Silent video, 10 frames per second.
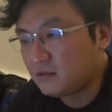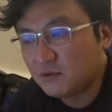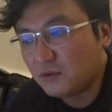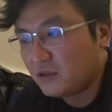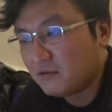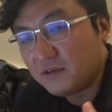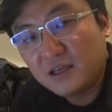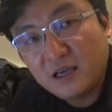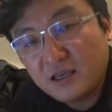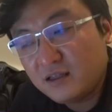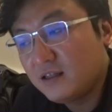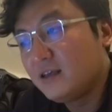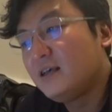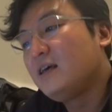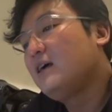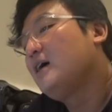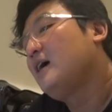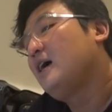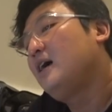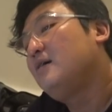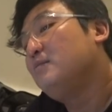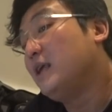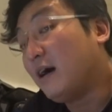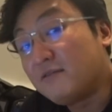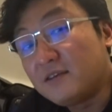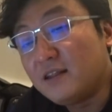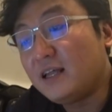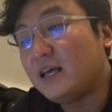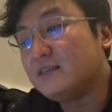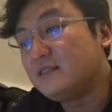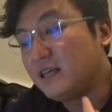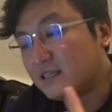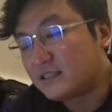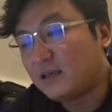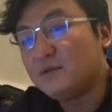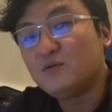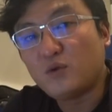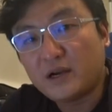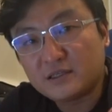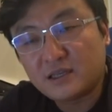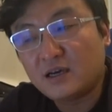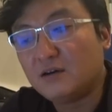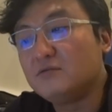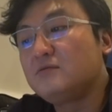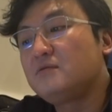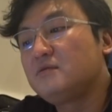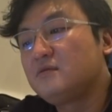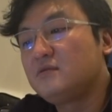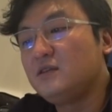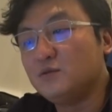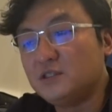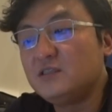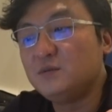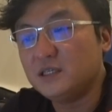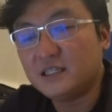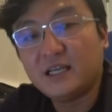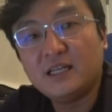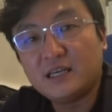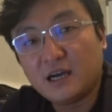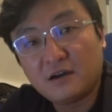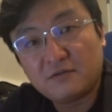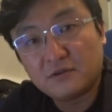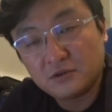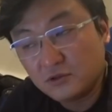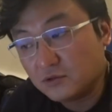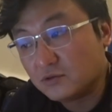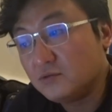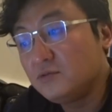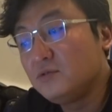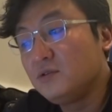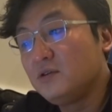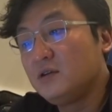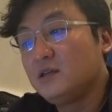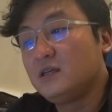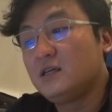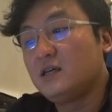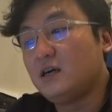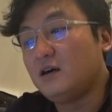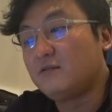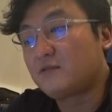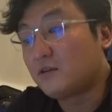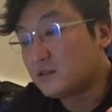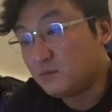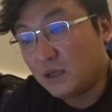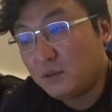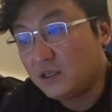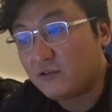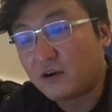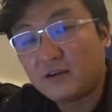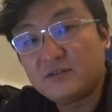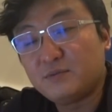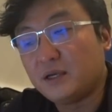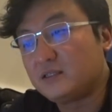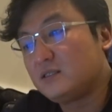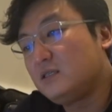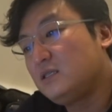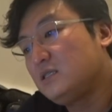with the V8, but after that, as the excitement wears down, it will just be a daily car for you. Of course, maybe it drives better,